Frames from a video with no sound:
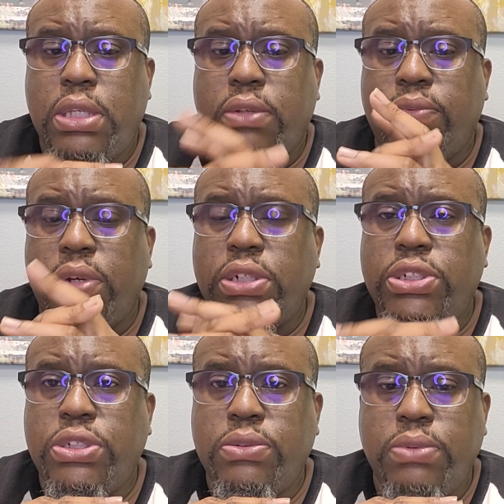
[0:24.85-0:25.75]
The run and
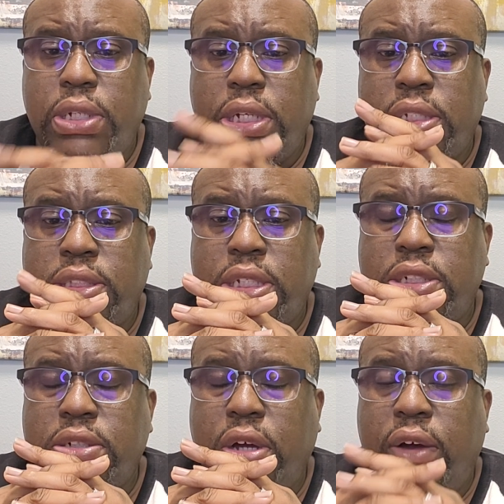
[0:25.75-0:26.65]
shoot is
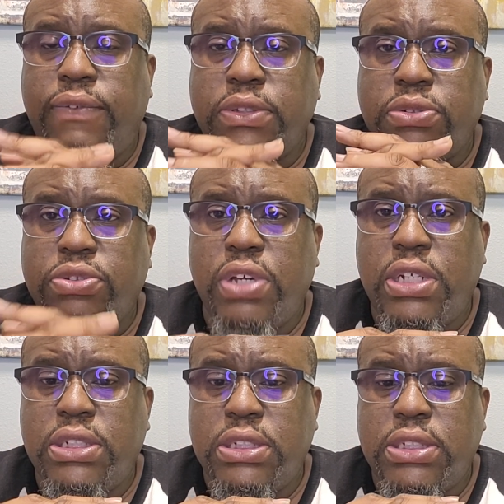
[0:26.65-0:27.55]
a offensive
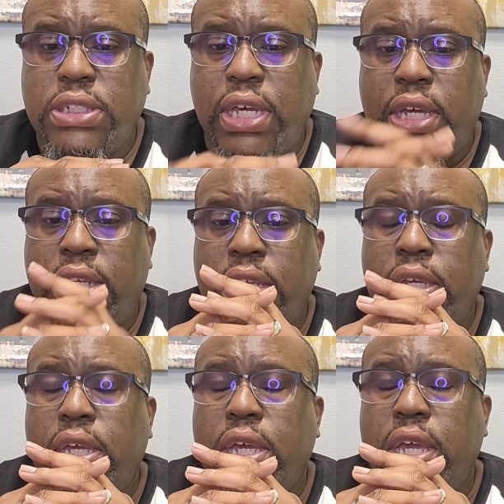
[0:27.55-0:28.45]
strategy that
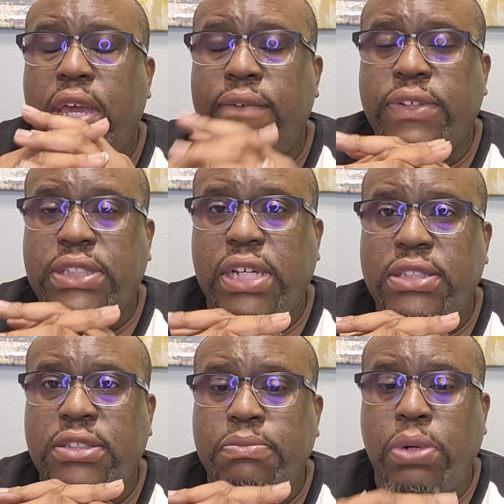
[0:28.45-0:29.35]

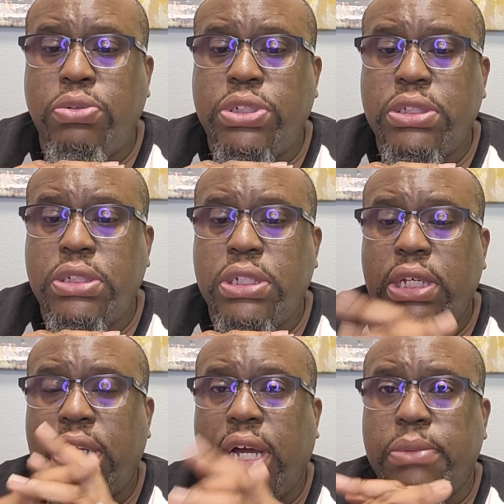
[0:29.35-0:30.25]
emphasizes motion
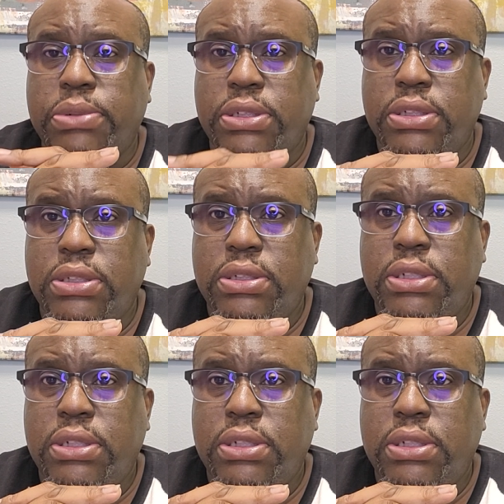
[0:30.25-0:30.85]
and options.